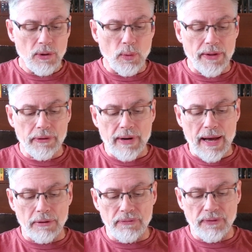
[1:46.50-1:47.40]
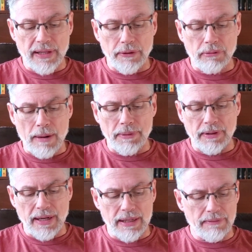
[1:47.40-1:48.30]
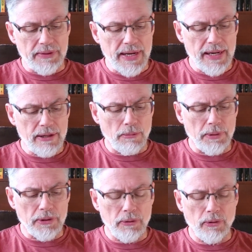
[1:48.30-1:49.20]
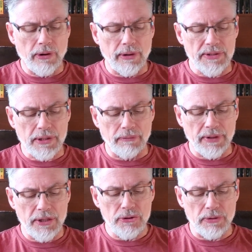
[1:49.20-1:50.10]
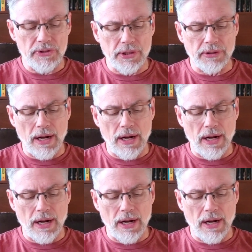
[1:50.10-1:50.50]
Whether out of philanthropic naivete or pecuniary self interest,